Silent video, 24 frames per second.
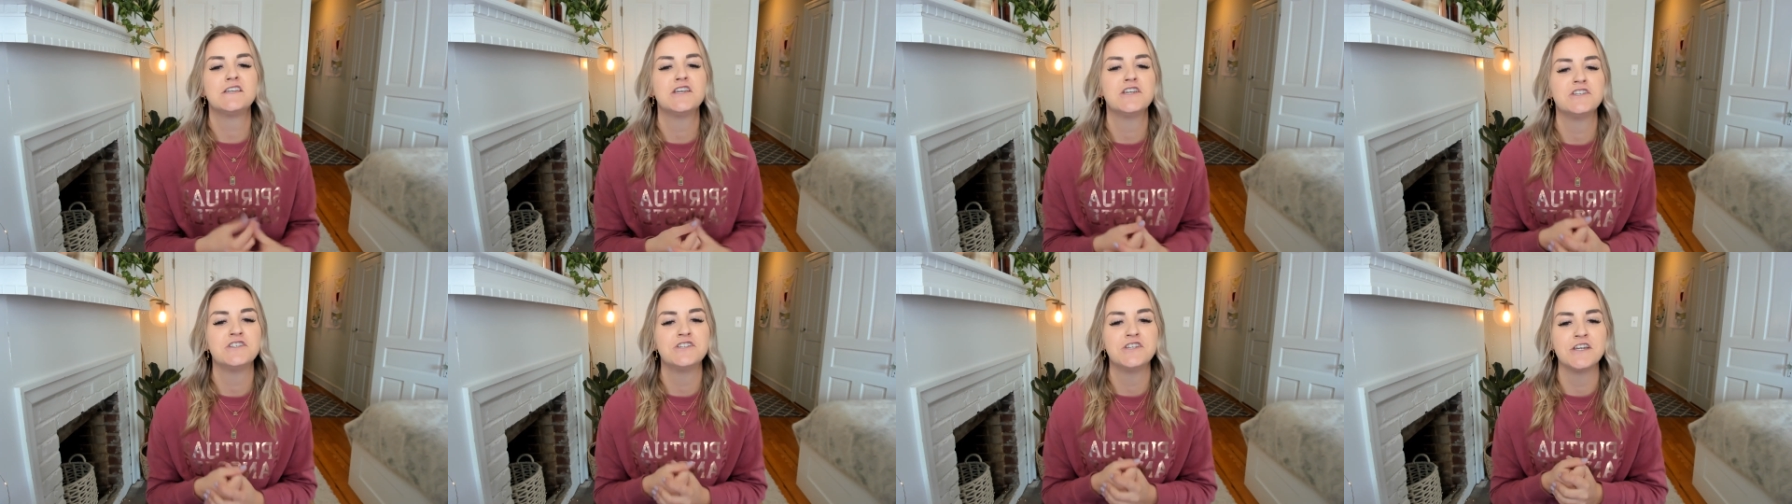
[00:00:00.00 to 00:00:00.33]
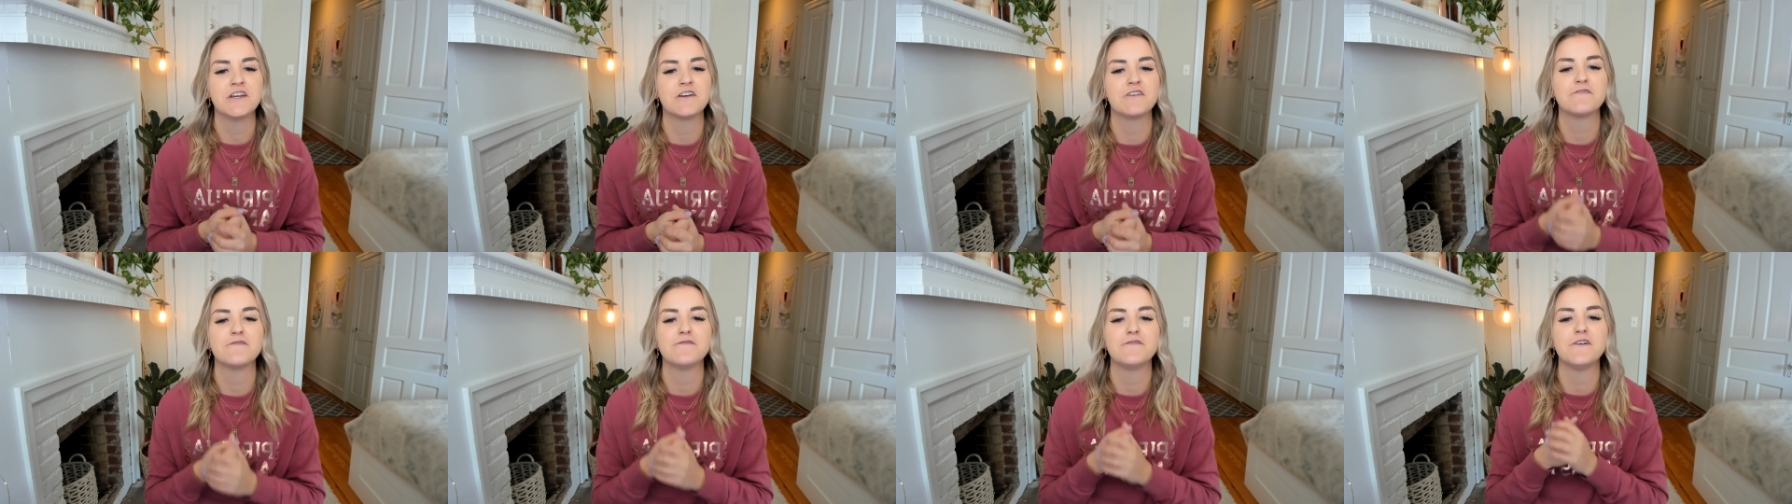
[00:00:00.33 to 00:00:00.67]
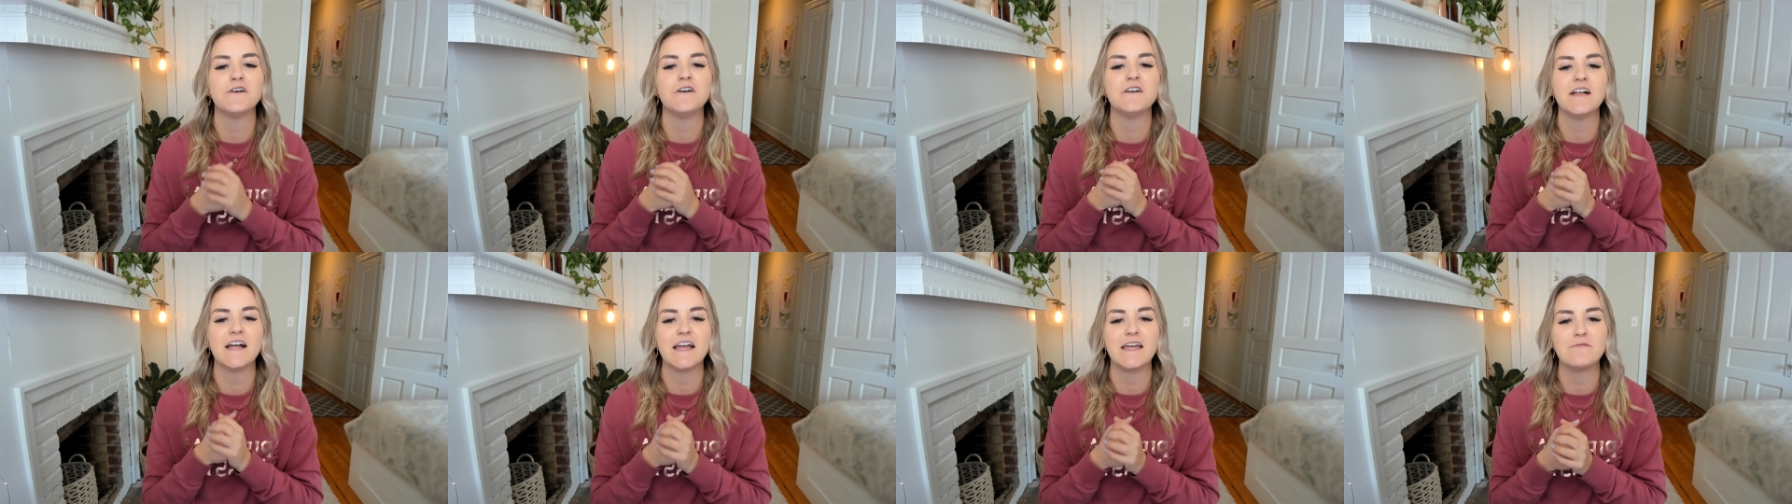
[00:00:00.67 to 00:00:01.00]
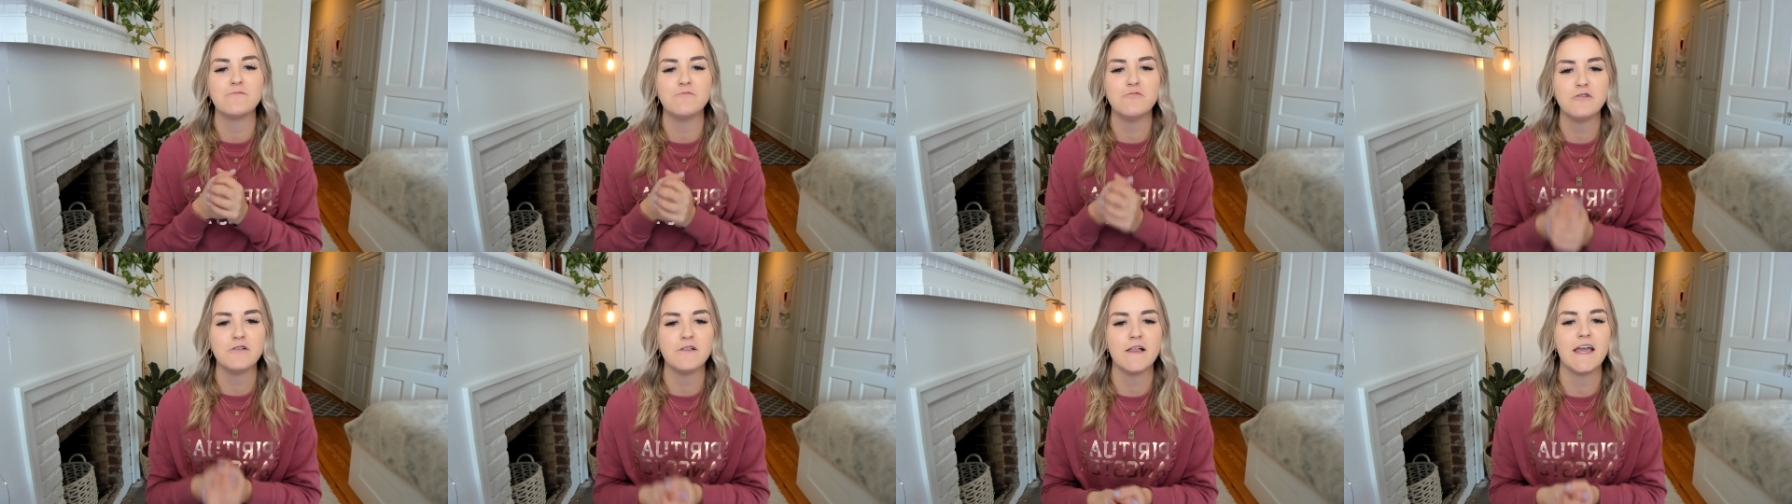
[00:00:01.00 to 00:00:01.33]
cheerful, and
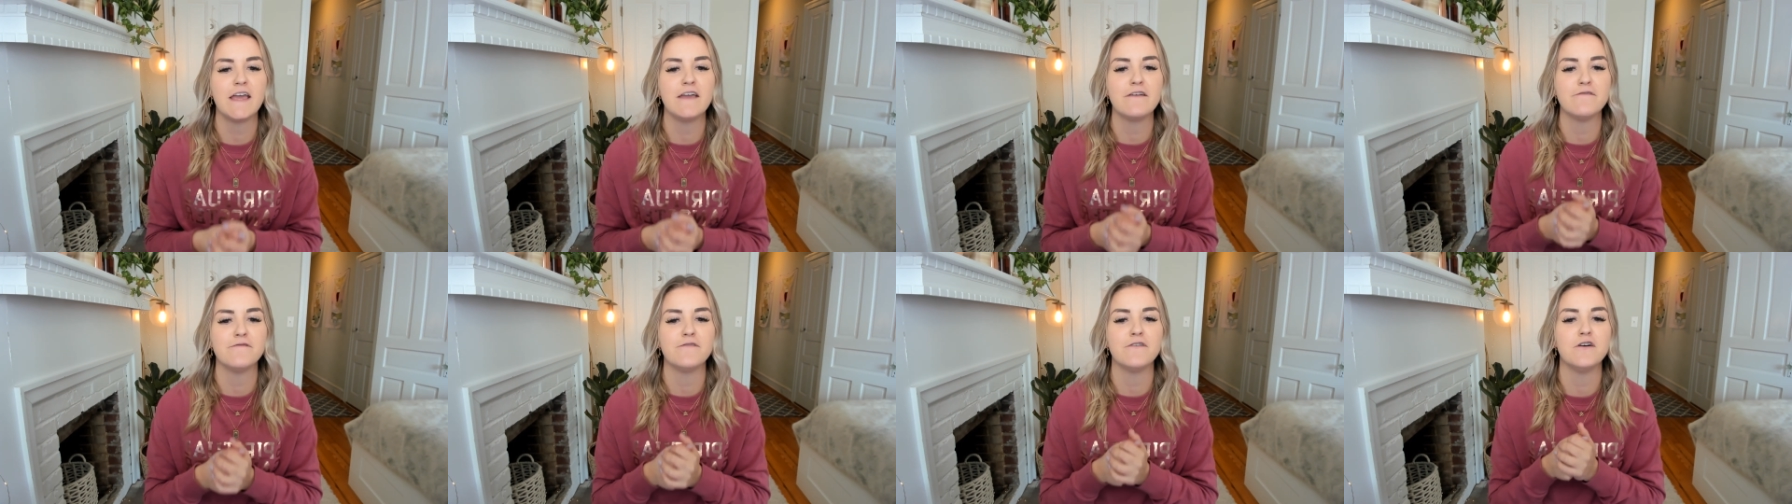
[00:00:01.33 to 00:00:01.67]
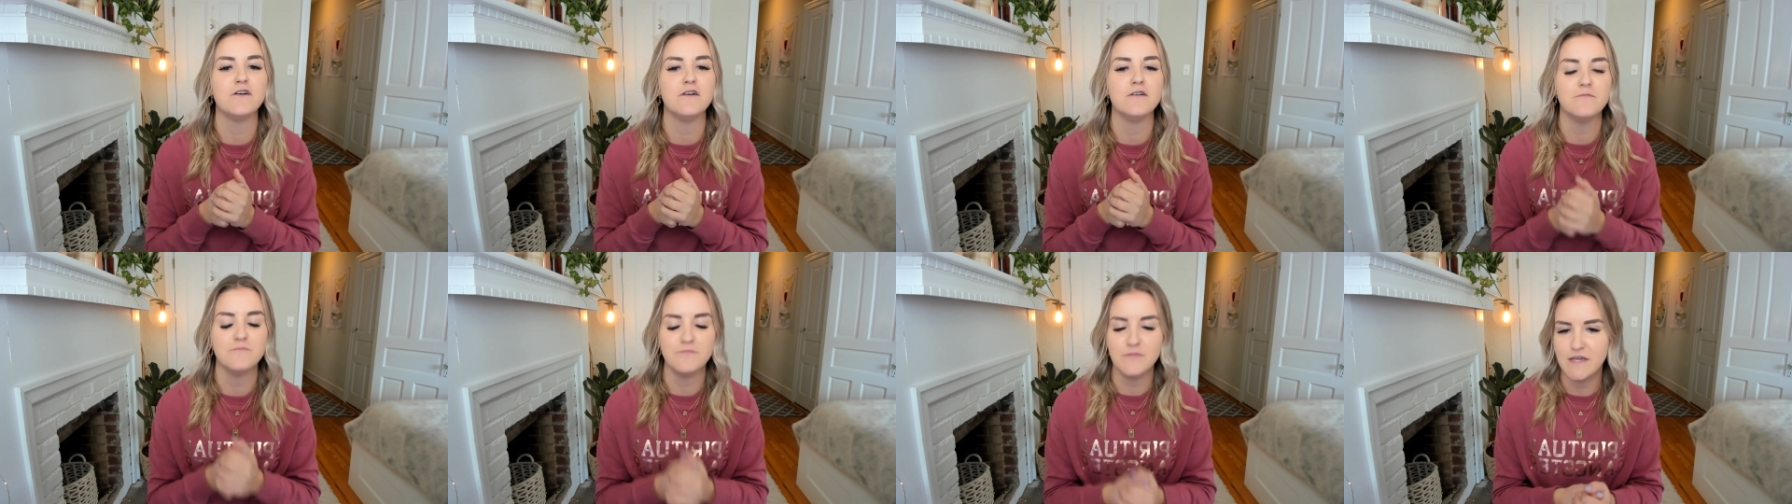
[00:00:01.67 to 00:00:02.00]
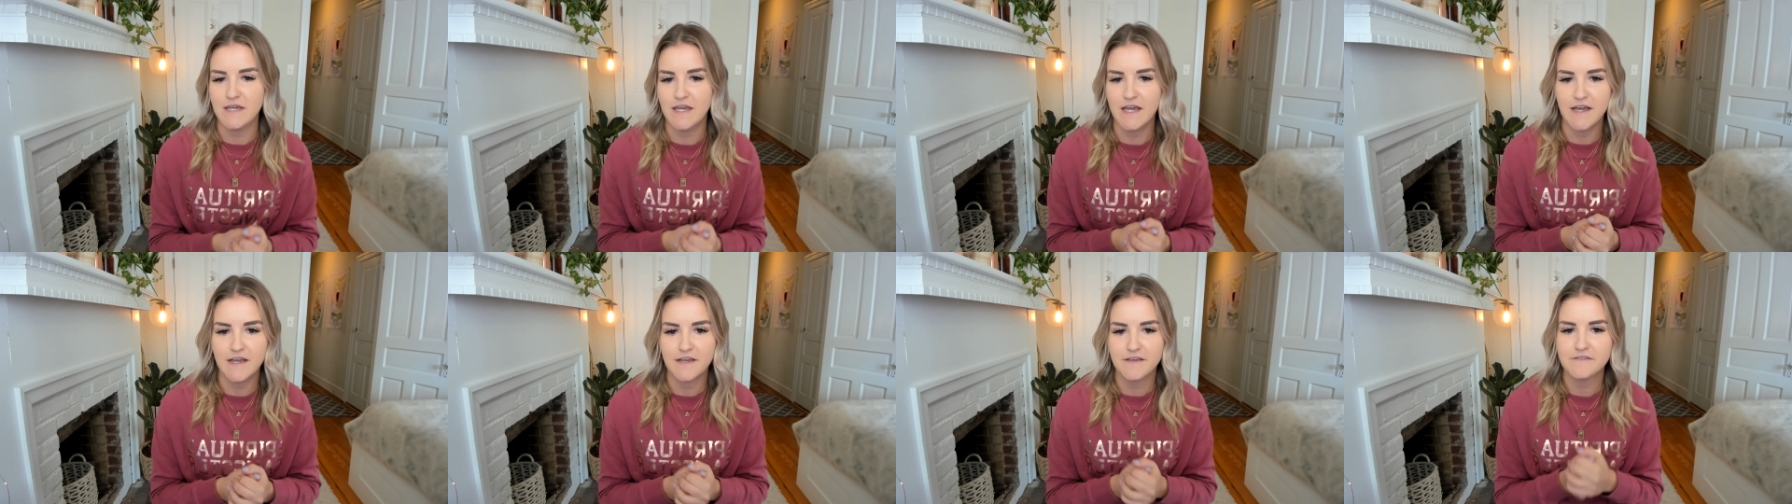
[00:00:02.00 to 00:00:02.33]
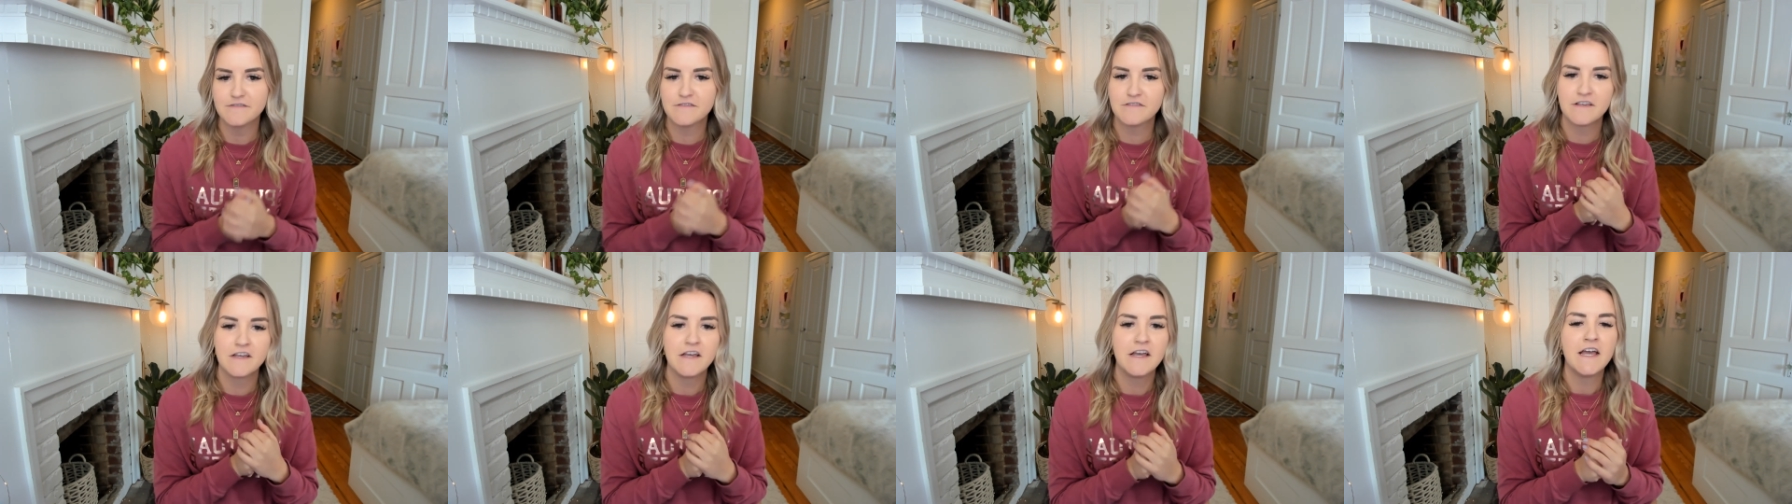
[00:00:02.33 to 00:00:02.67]
playful
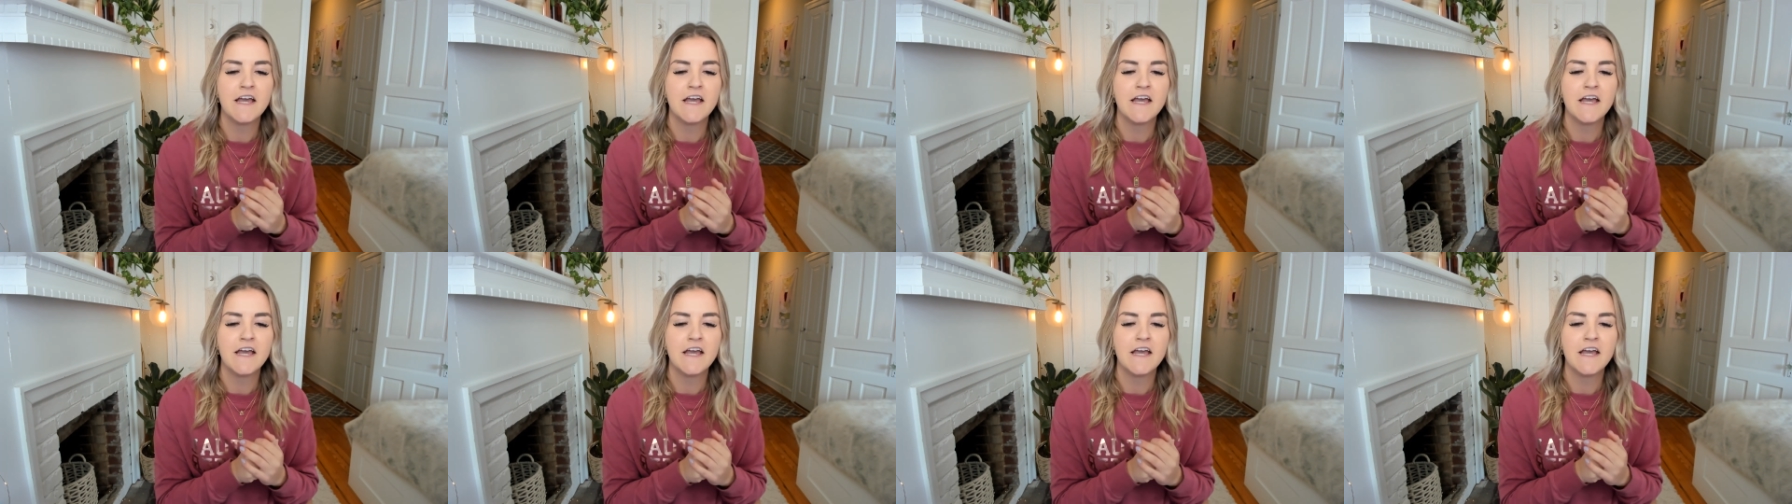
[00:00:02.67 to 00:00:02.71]
beings.